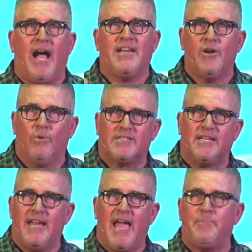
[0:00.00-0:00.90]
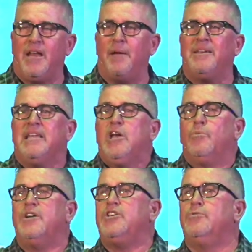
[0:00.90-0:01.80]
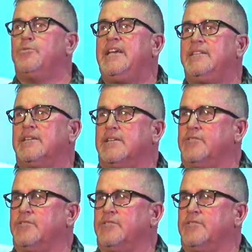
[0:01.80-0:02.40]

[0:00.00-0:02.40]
I know what's going to happen. I mean, when you read the,